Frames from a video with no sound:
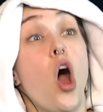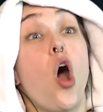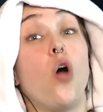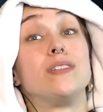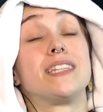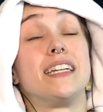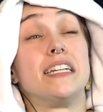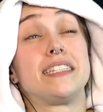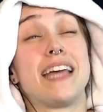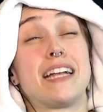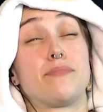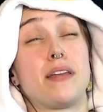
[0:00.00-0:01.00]
Oh, he's getting
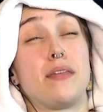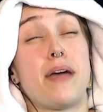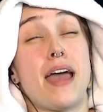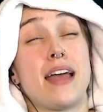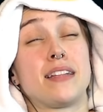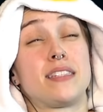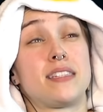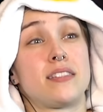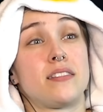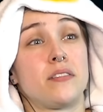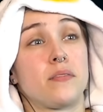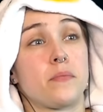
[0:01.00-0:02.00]
attacked by the bats.